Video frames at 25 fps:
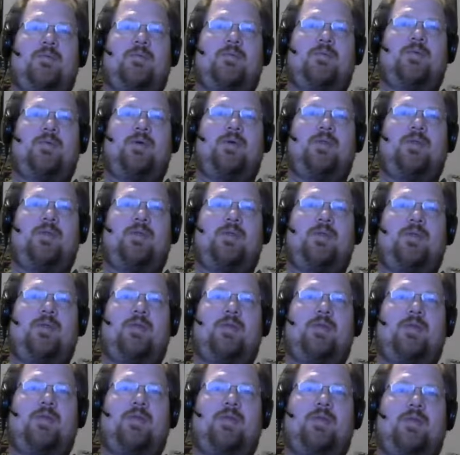there were some
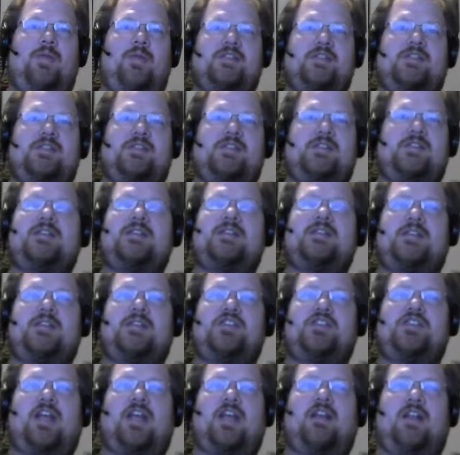people insisting that
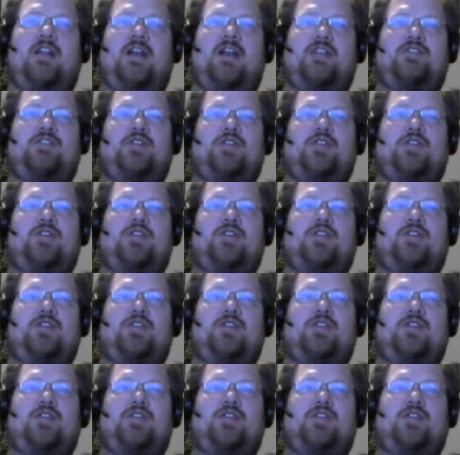Jenka like turn